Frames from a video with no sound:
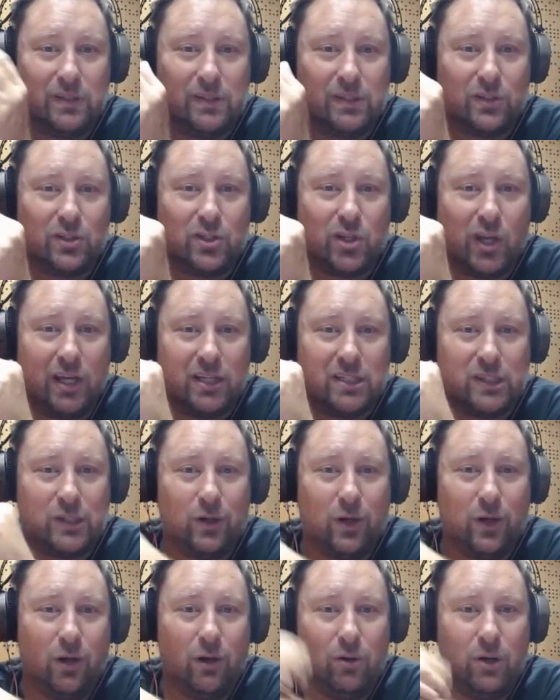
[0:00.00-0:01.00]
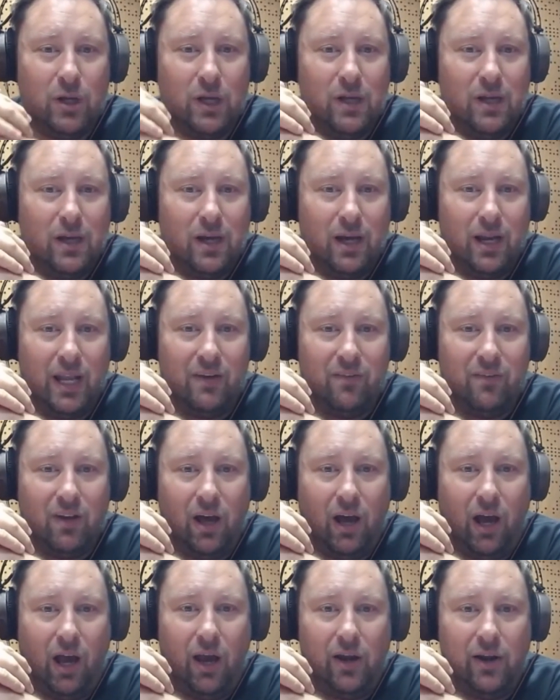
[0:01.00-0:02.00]
suggest to go a level
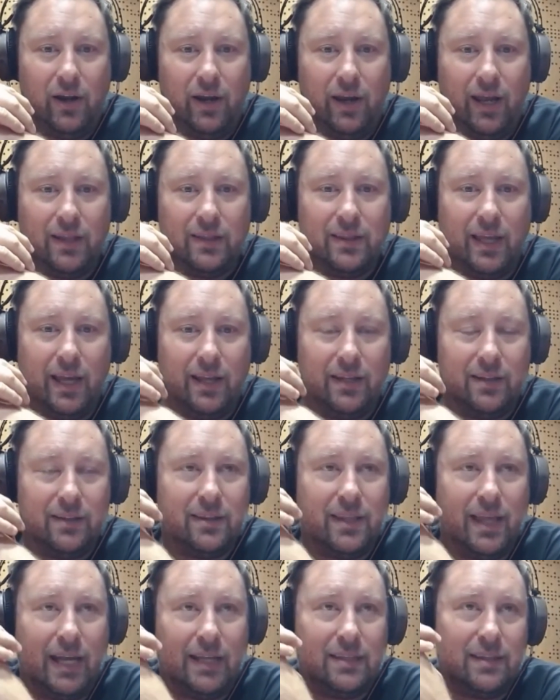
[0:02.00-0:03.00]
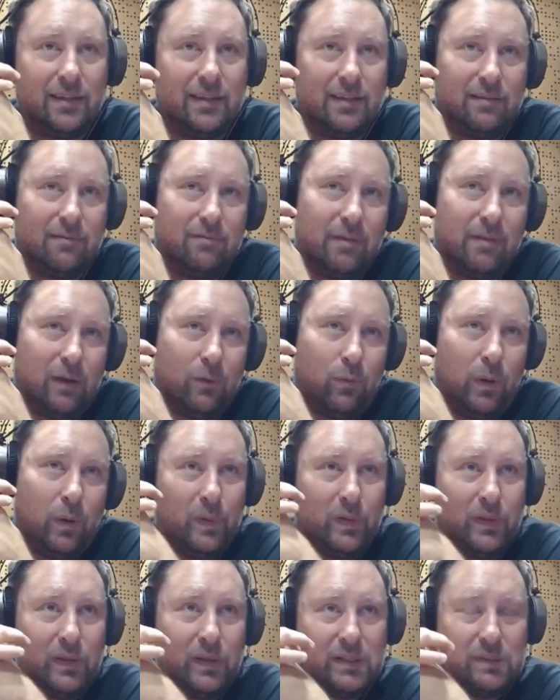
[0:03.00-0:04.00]
higher, and then that
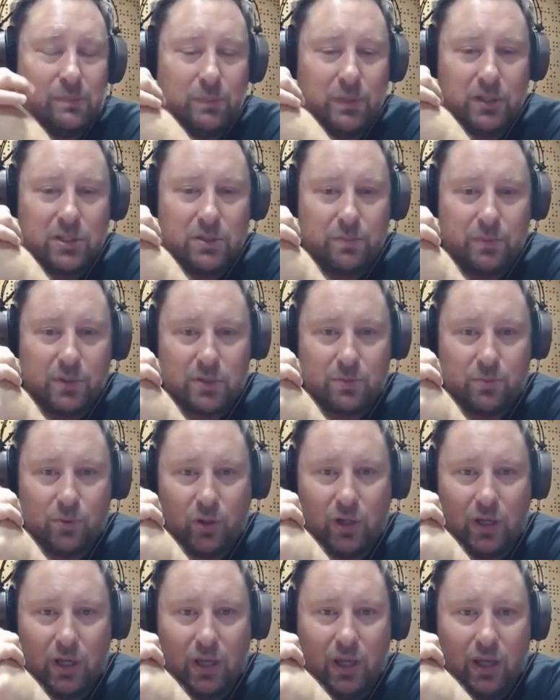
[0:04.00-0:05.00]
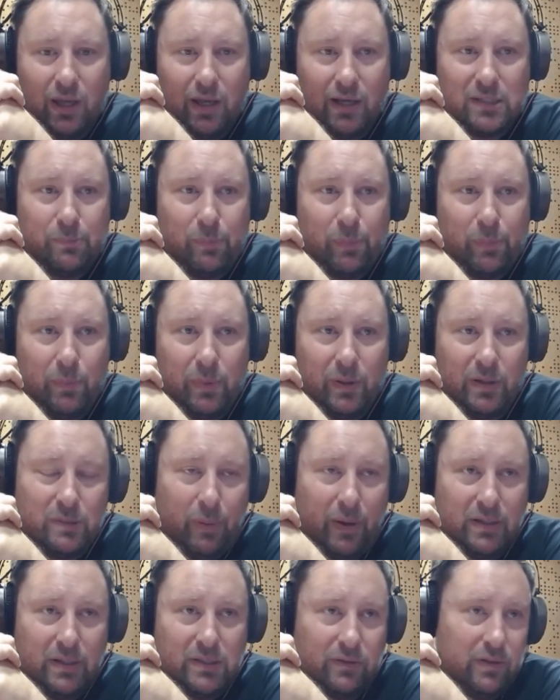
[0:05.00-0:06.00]
equipment is much more
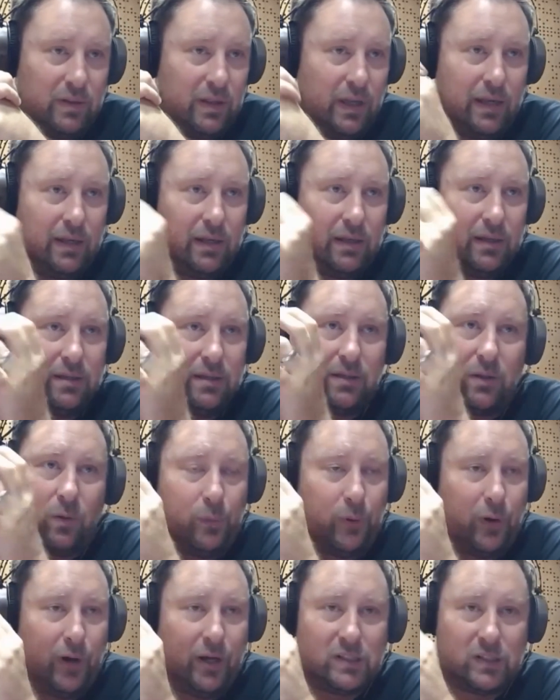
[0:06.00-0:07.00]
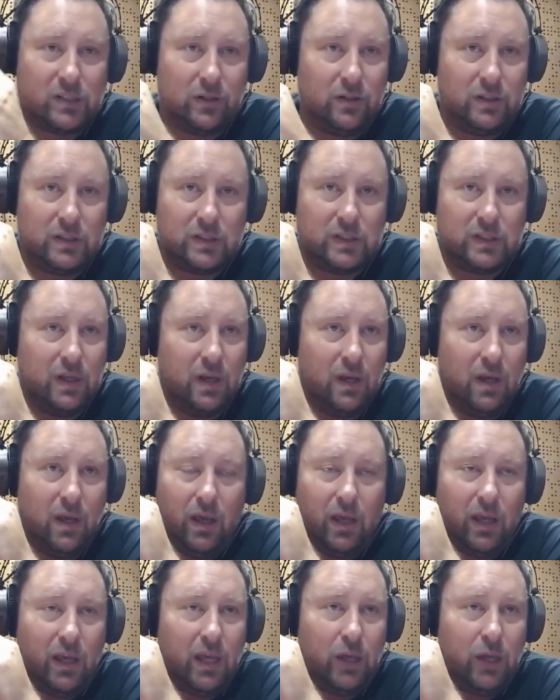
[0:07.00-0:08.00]
expensive. And then the compressors,
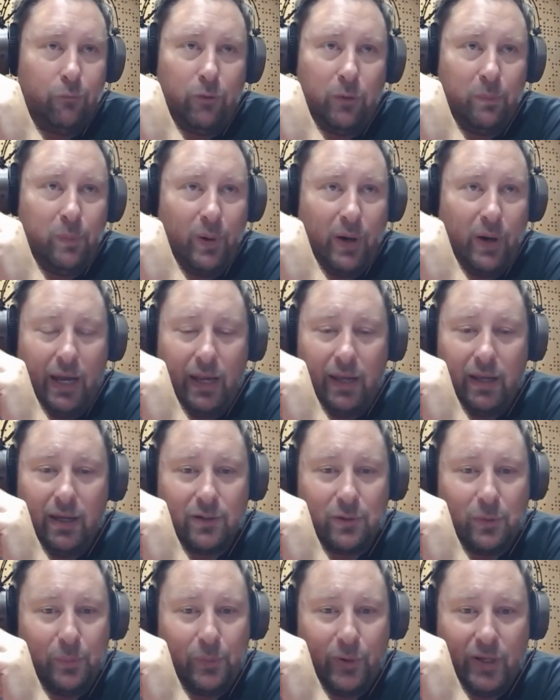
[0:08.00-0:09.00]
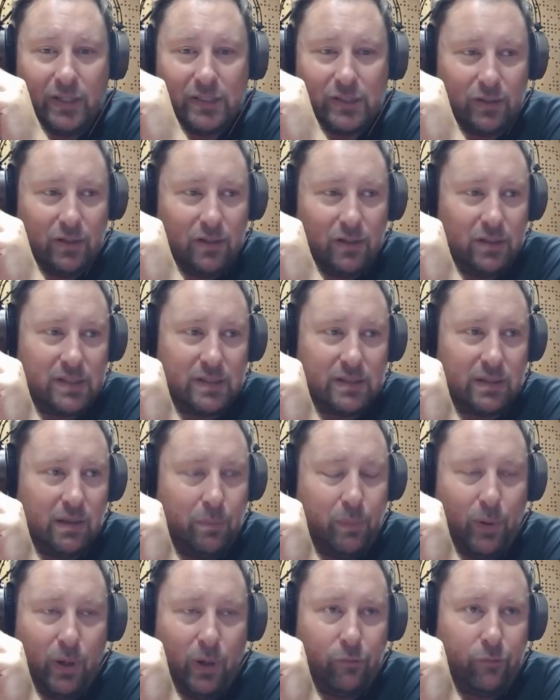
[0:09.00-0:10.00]
if you buy a compressors
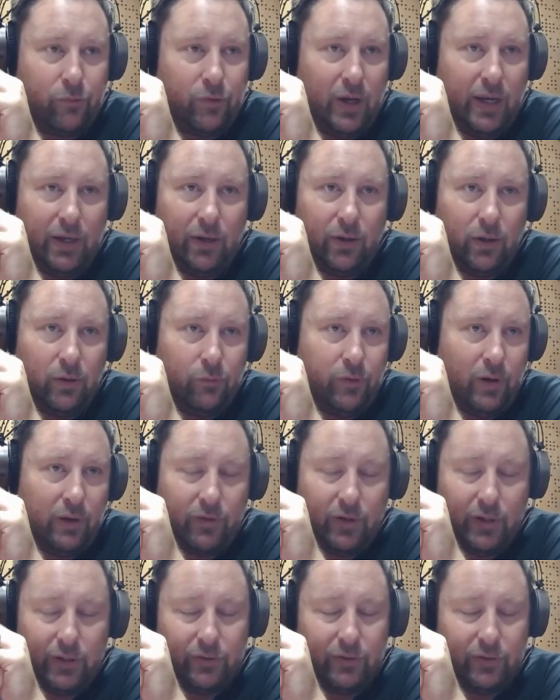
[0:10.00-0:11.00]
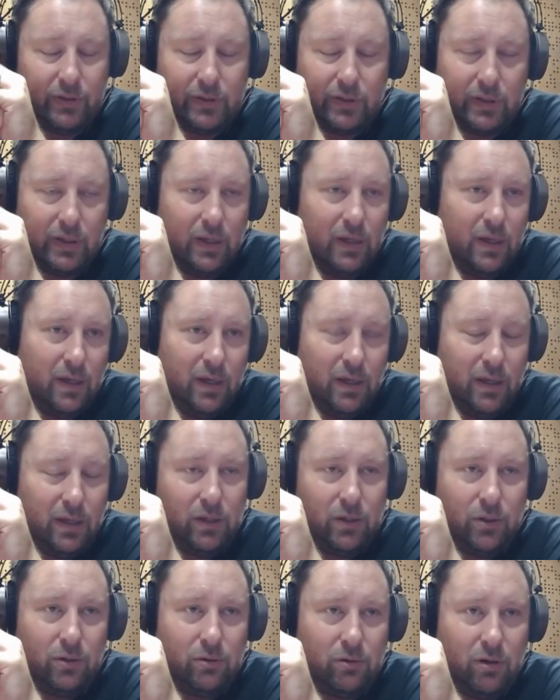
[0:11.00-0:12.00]
above, I don't know, 500
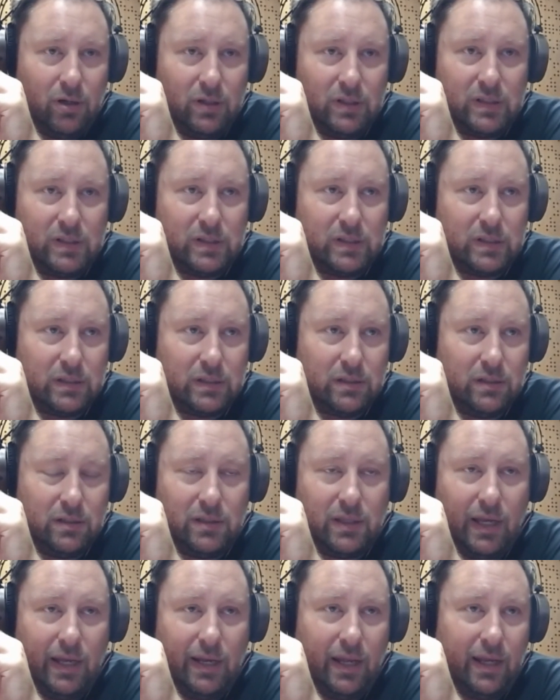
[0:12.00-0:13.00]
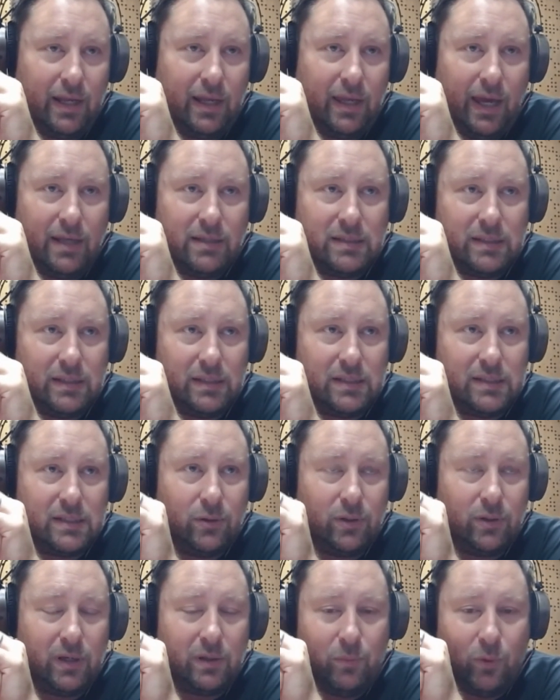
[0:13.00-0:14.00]
euros, then I guess it's
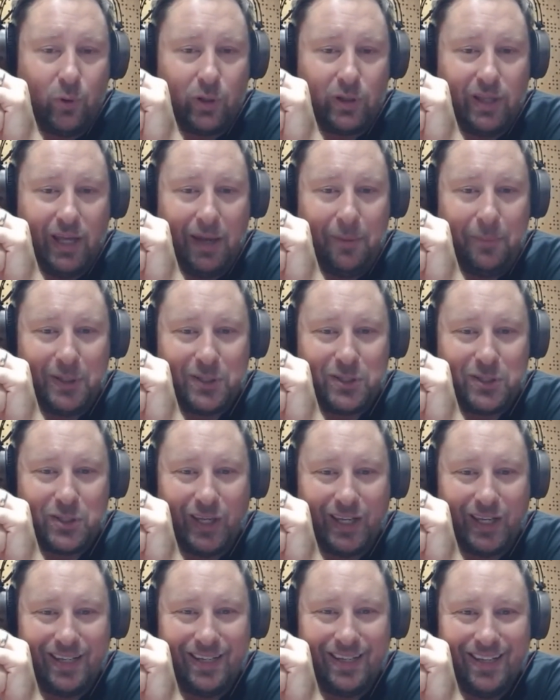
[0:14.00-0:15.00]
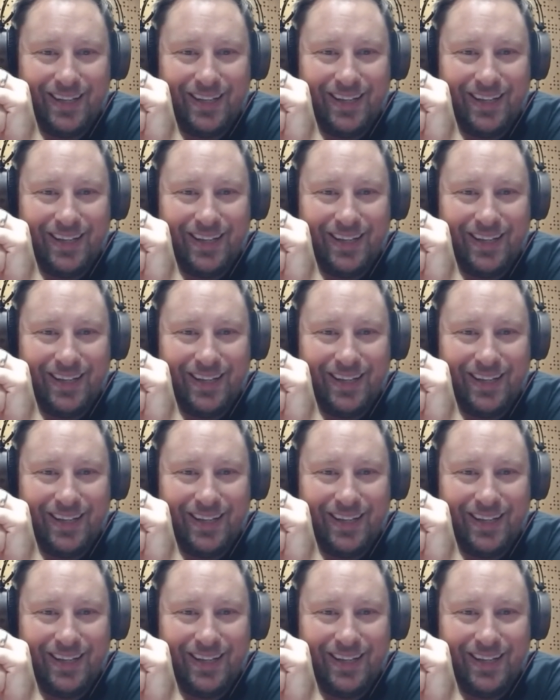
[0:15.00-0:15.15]
doing more damage than